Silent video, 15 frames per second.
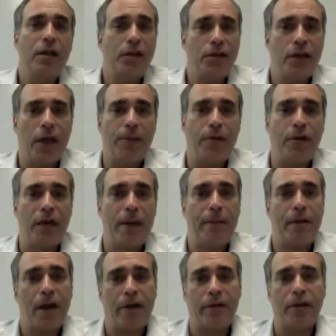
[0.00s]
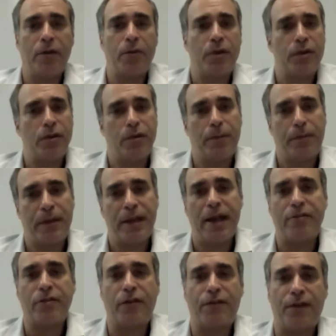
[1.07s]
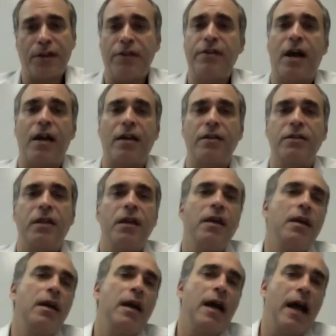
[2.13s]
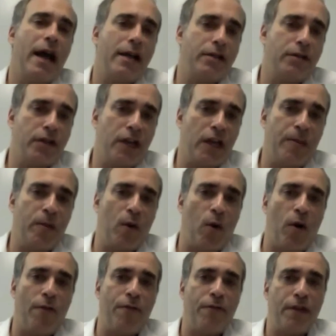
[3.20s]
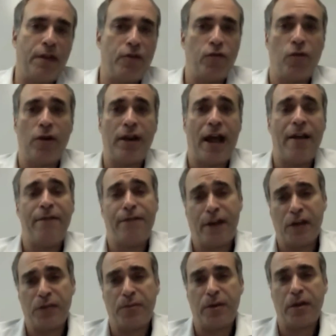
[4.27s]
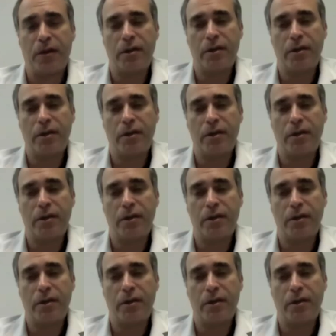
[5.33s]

to help you keep current with your pediatric fund of knowledge and to keep you off the droid and Facebook.